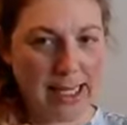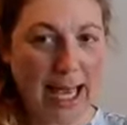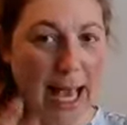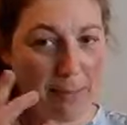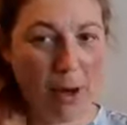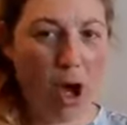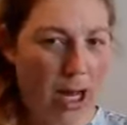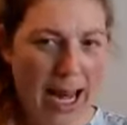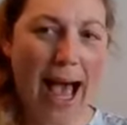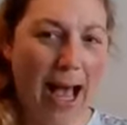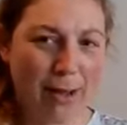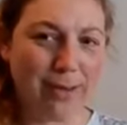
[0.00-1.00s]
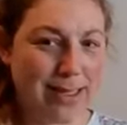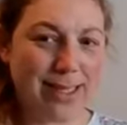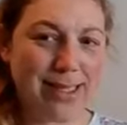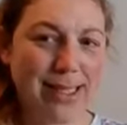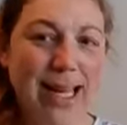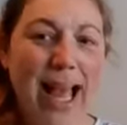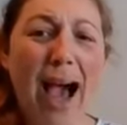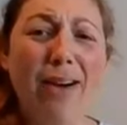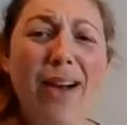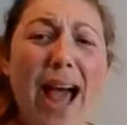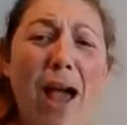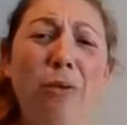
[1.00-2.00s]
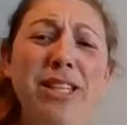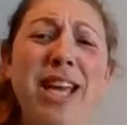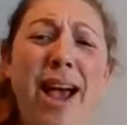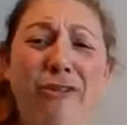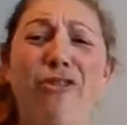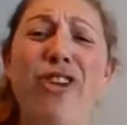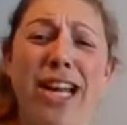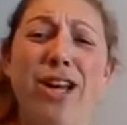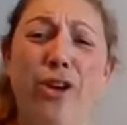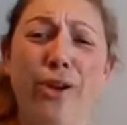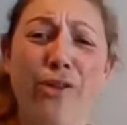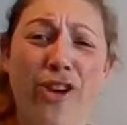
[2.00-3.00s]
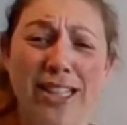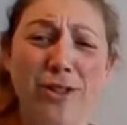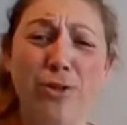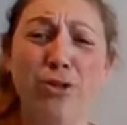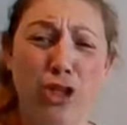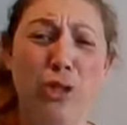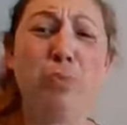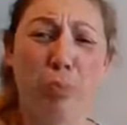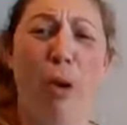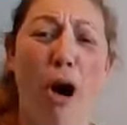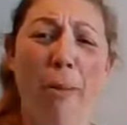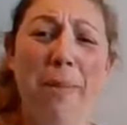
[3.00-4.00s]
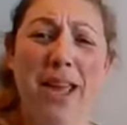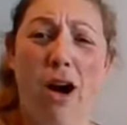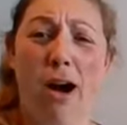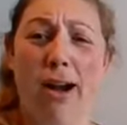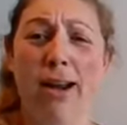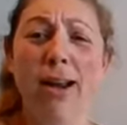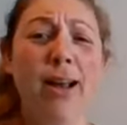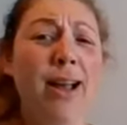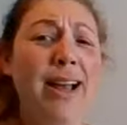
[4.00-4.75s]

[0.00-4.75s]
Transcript: I'm not allowed. I wish I have really good friends who just bought me yarn.